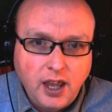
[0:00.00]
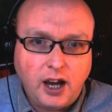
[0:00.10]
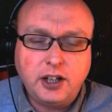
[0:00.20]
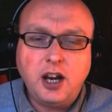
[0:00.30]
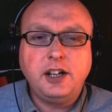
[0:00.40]

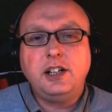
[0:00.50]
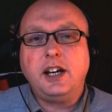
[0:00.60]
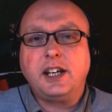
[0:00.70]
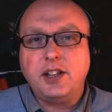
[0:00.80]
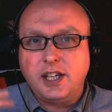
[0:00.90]
I kind of
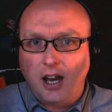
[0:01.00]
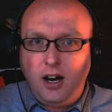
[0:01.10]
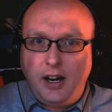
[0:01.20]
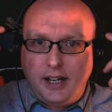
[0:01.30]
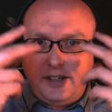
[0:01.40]
like the
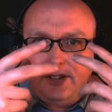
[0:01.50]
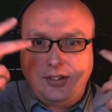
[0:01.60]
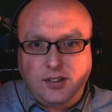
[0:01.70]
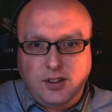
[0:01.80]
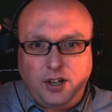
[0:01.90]

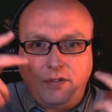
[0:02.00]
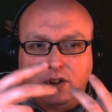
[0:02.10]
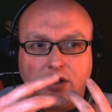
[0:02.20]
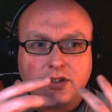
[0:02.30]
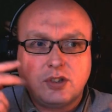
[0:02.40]
eyes that I've
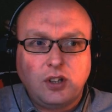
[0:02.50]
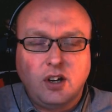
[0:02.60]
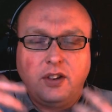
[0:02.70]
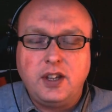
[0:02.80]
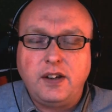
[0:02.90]
got
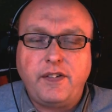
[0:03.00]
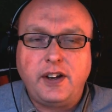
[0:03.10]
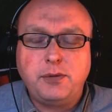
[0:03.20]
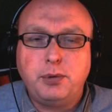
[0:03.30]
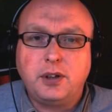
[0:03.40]
on the
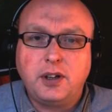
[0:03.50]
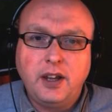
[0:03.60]
Facebook